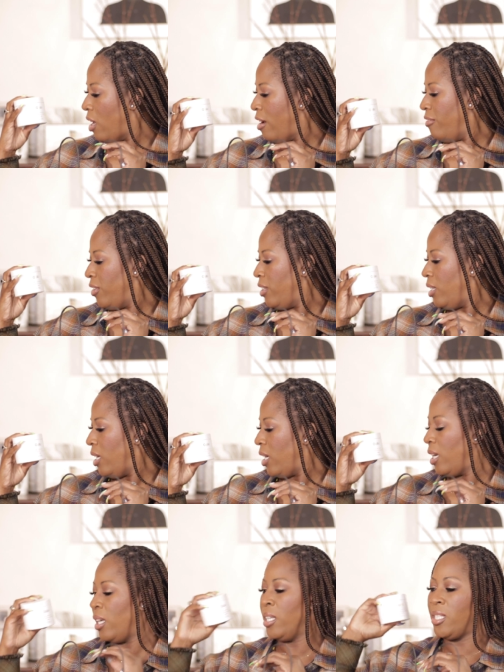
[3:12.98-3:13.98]
everything.
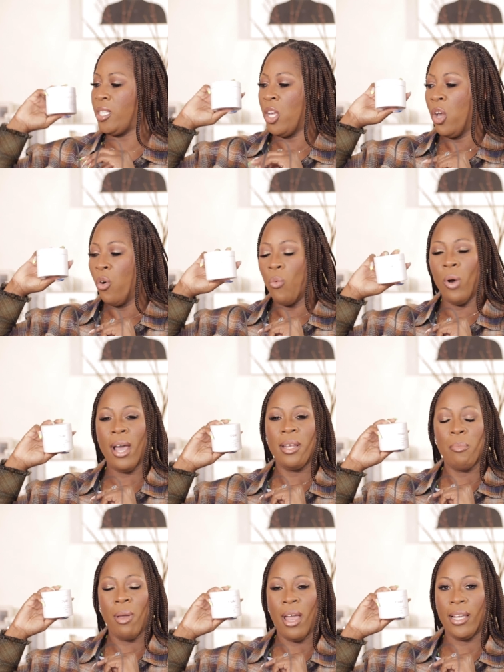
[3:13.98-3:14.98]
It's
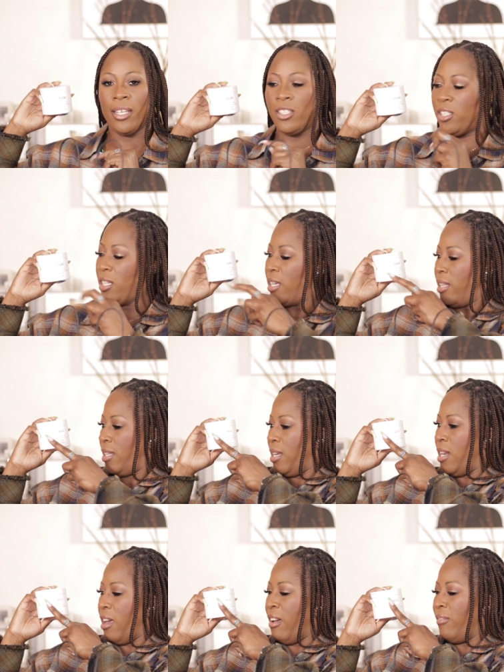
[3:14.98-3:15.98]
white packaging and
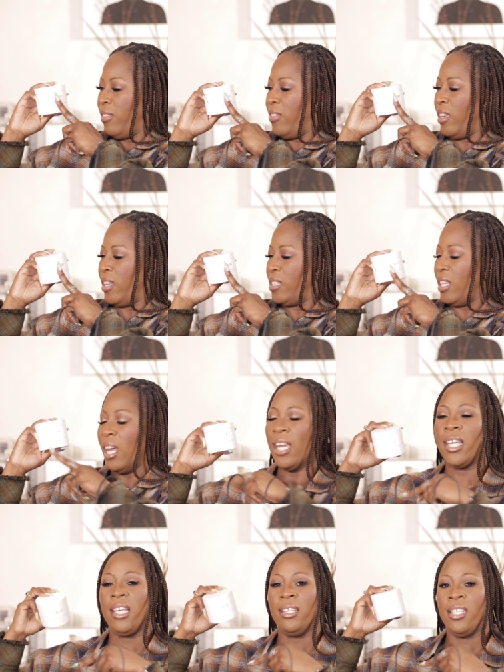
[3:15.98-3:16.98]
then everything is
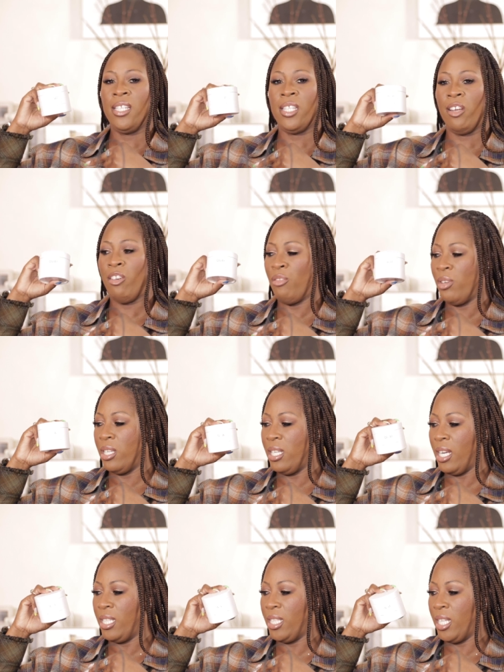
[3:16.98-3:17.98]
like in this
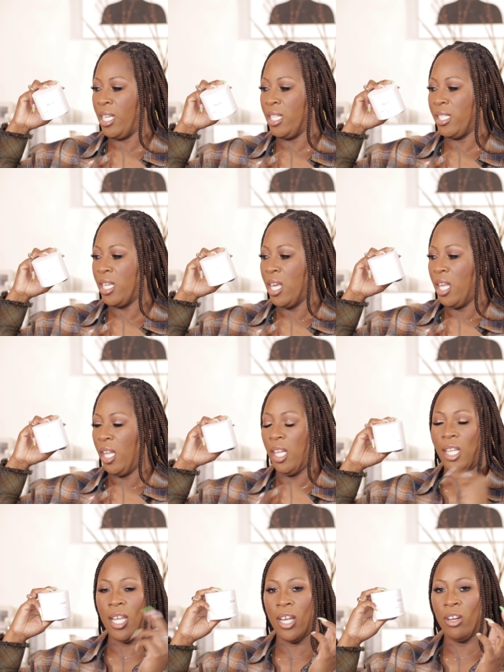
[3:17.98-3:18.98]
iridescent
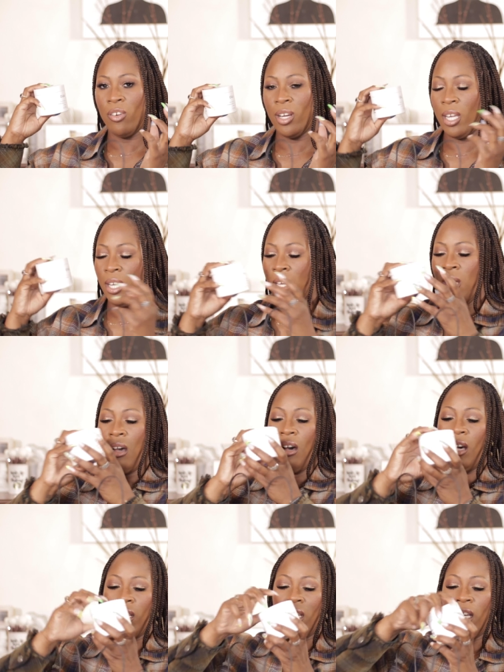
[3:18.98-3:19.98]
lettering
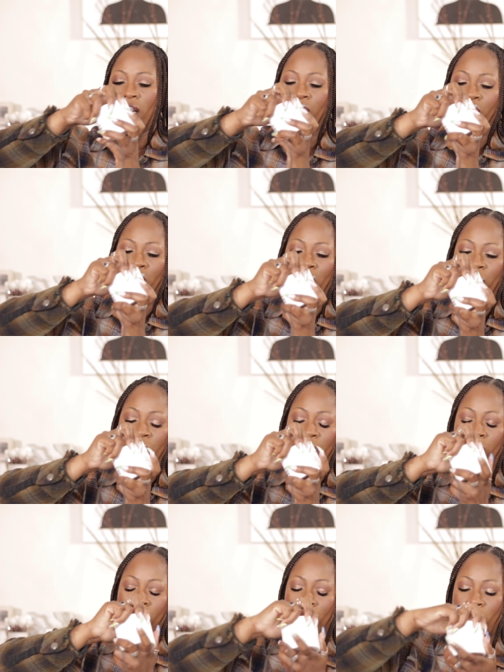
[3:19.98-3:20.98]
on here. So
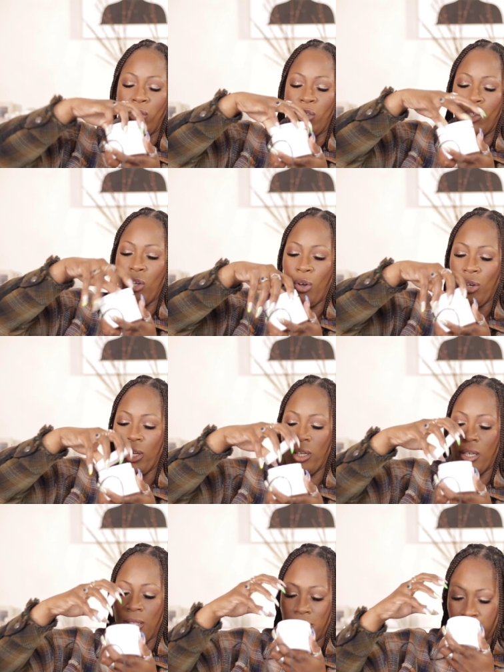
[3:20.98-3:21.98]
it's so
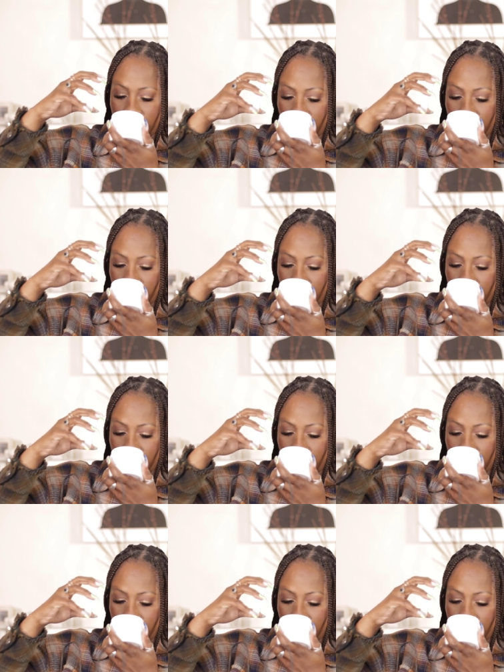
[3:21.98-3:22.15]
good.